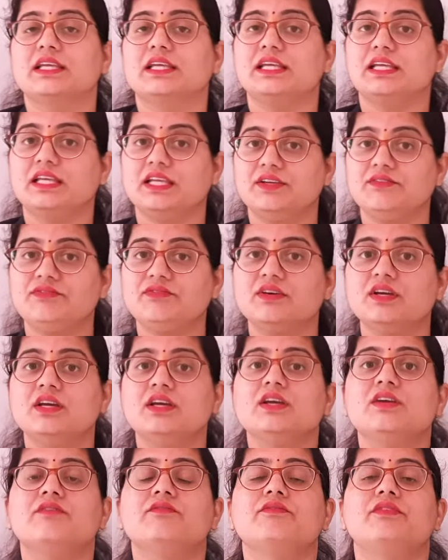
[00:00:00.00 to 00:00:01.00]

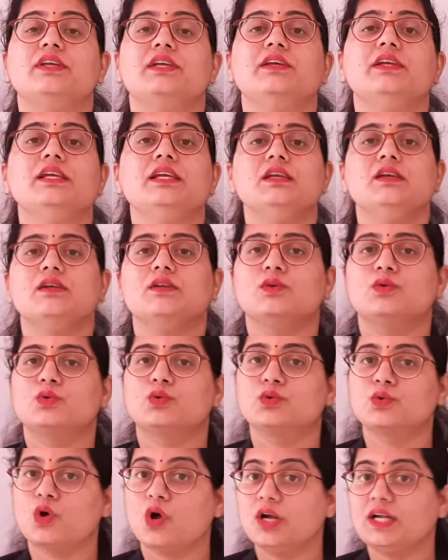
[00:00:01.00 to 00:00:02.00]
if we
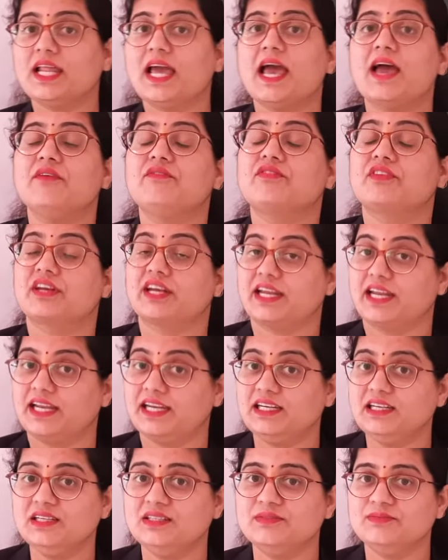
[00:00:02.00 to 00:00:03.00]
do not have
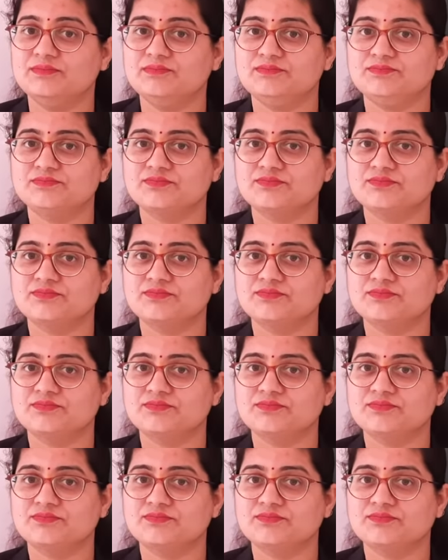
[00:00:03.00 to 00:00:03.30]
rain?